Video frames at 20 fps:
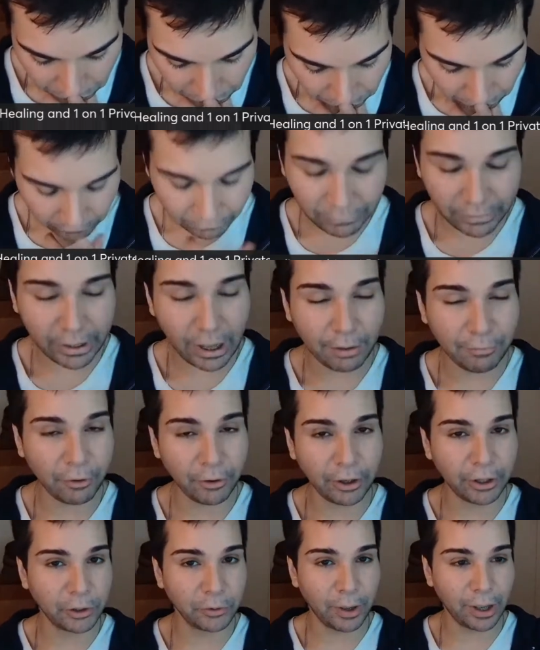Like that. Very
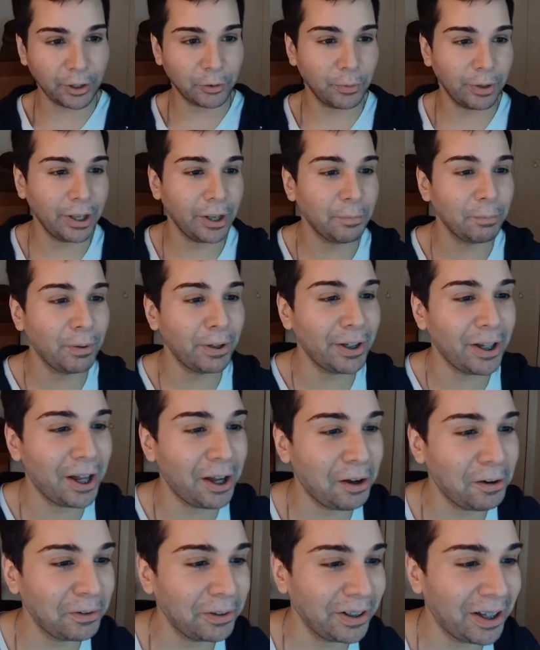strange reading. But
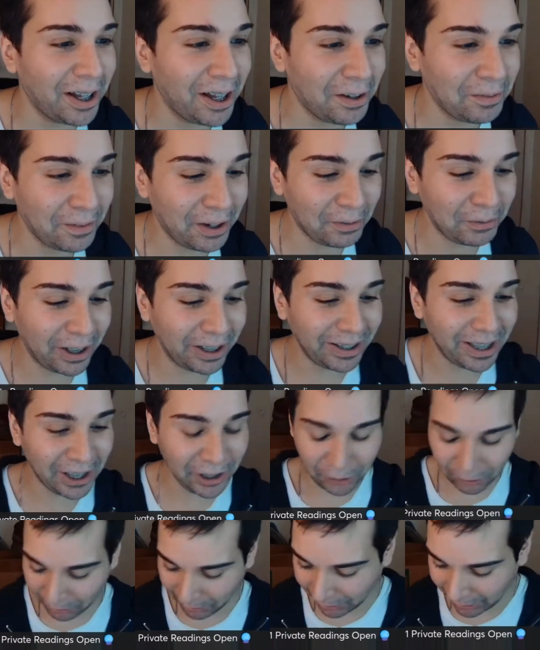I want to thank
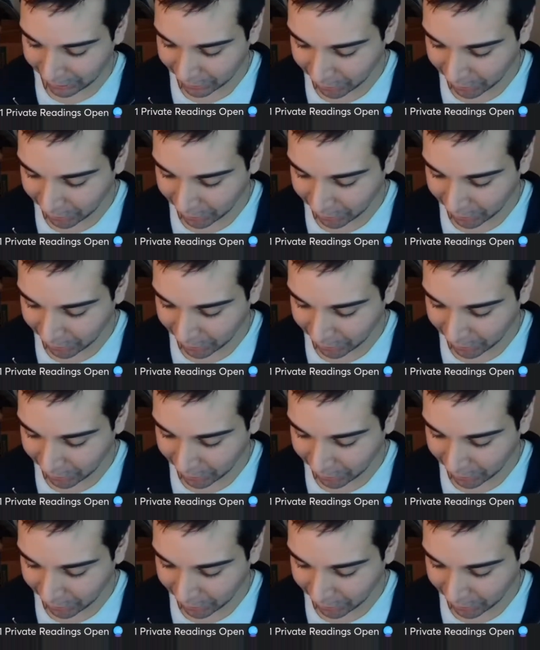you, Chris.